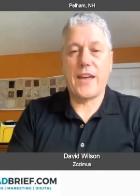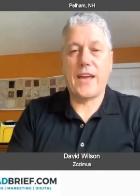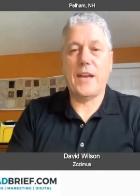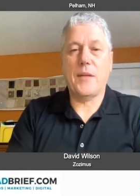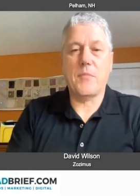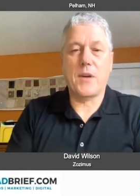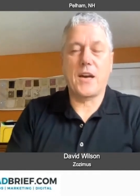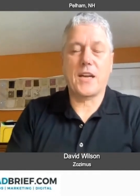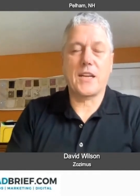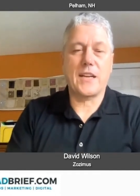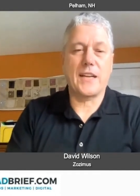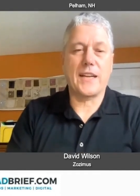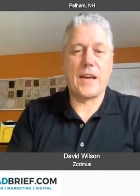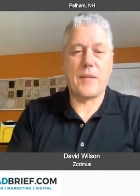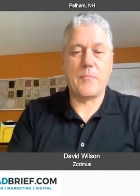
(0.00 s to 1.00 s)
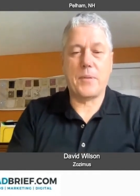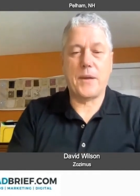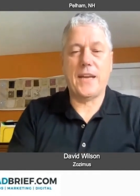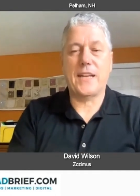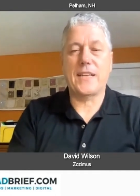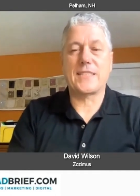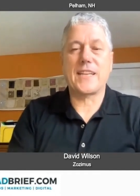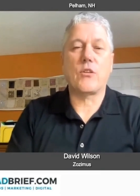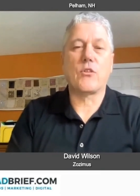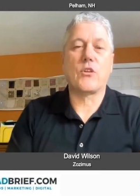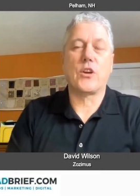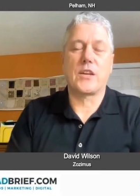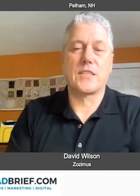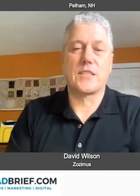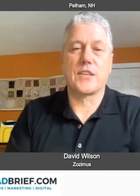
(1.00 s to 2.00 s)
any marketing campaign is how
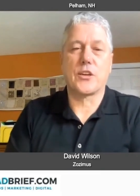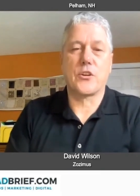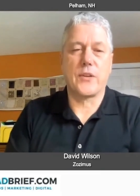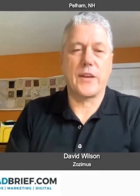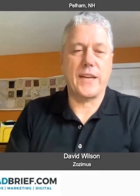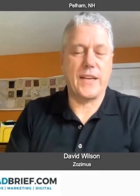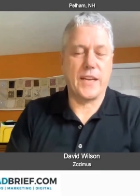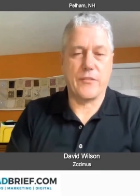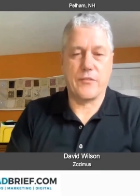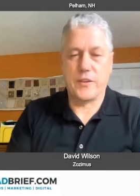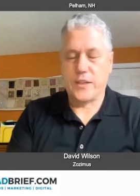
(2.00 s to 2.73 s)
good is the creative,